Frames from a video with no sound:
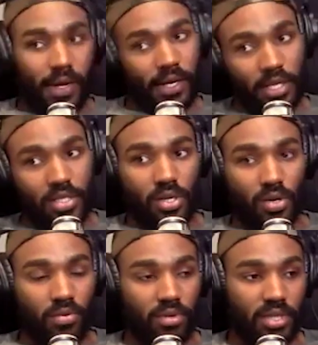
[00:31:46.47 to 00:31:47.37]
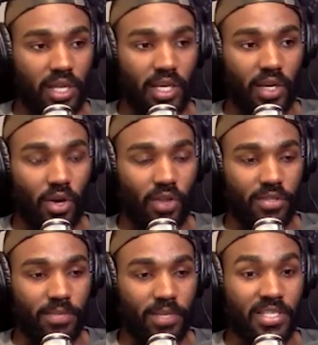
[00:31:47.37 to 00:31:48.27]
I guess so. Yeah. In San Diego, all
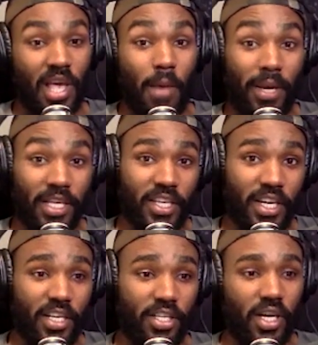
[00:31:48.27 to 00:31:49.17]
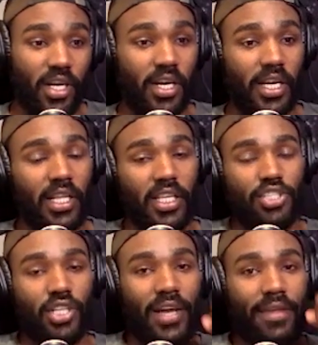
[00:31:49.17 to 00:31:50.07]
these places. But you do hear uh, Italy,
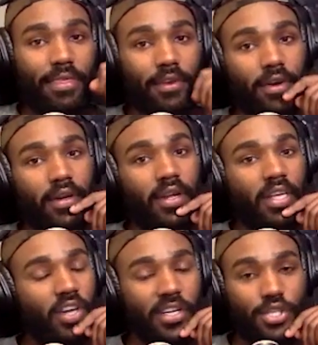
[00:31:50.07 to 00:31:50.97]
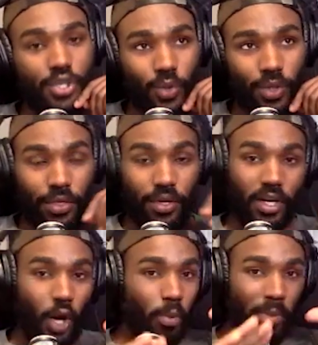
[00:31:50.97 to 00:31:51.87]
July third. Sorry, June
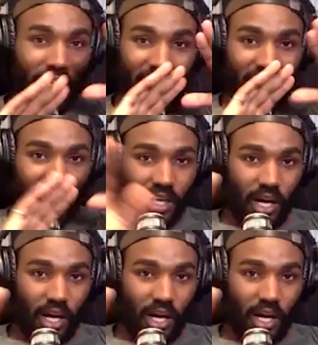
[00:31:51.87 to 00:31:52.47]
third, opening